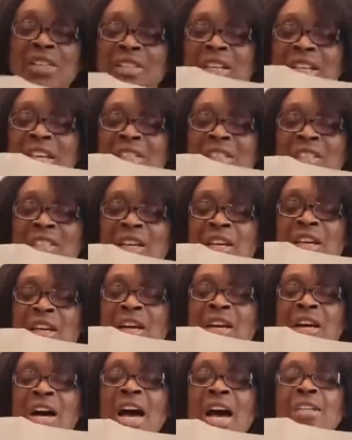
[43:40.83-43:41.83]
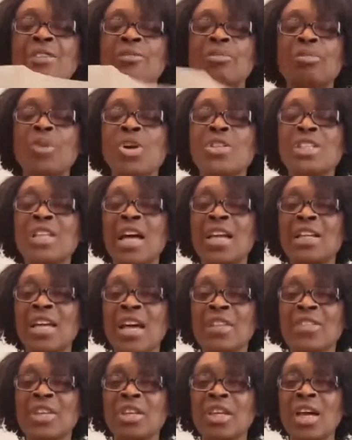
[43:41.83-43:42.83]
letter. And most
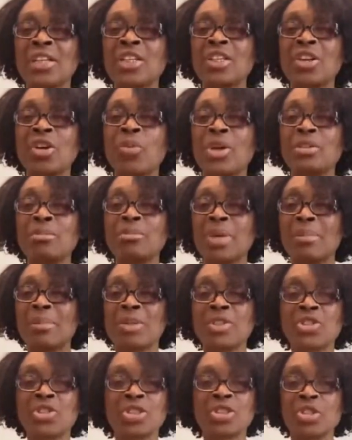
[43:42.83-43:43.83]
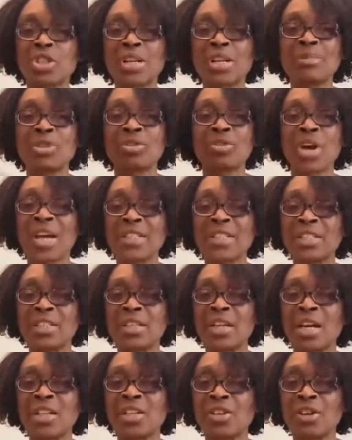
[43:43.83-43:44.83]
likely, I think, I don't know when maybe Jill told him to write
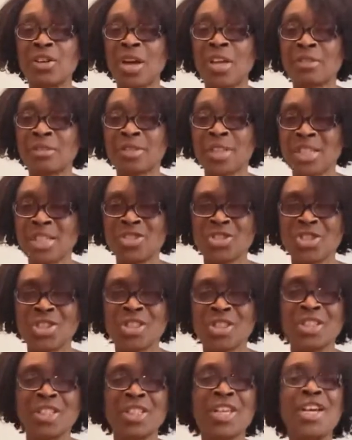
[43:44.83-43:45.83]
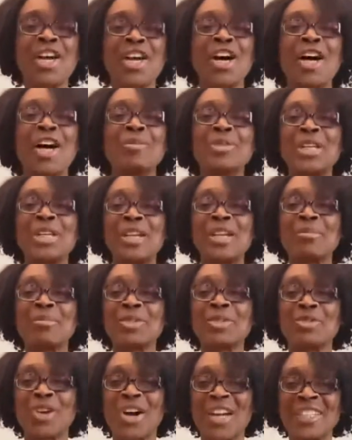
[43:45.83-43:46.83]
it. I don't know, I think she did tell him
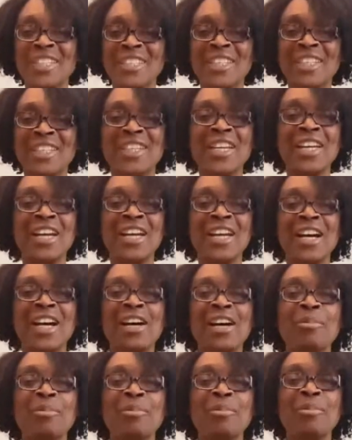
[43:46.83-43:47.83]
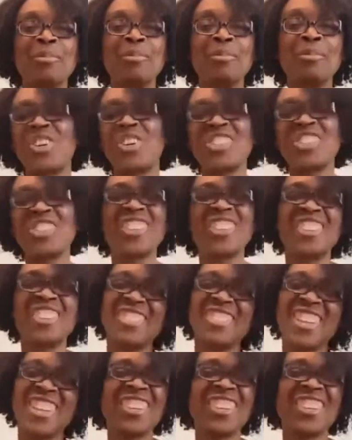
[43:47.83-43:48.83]
to write it. They would have thought, you know,
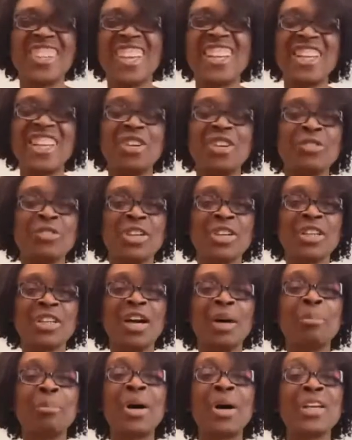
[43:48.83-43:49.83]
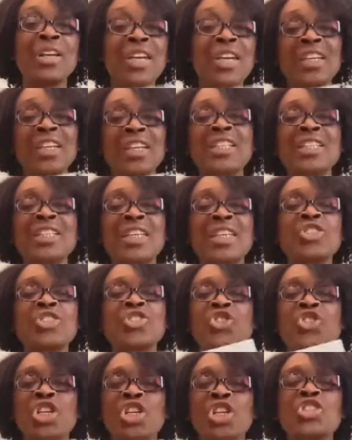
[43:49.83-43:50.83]
that's only a little thing. But
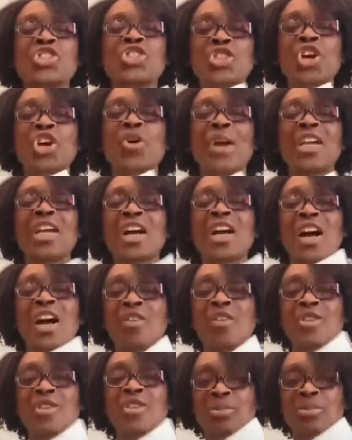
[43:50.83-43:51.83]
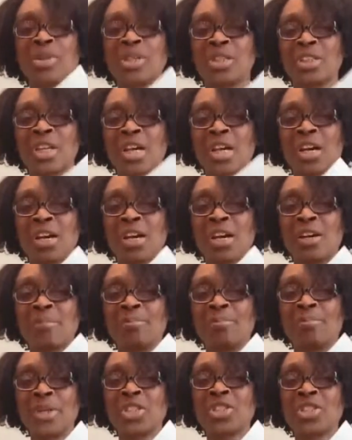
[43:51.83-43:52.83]
it just so encouraged me
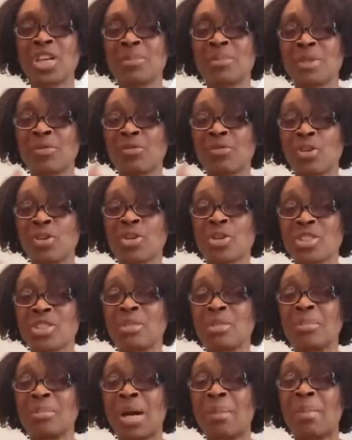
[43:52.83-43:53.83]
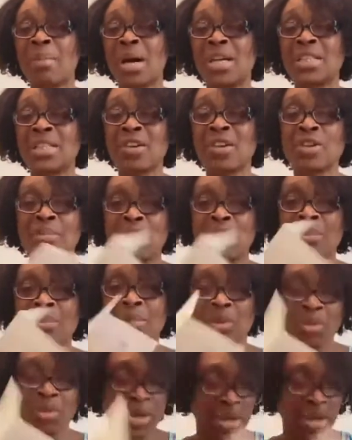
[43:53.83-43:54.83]
in terms of focusing my mind, I
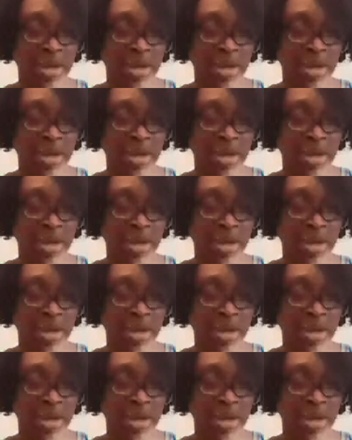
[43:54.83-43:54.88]
remember when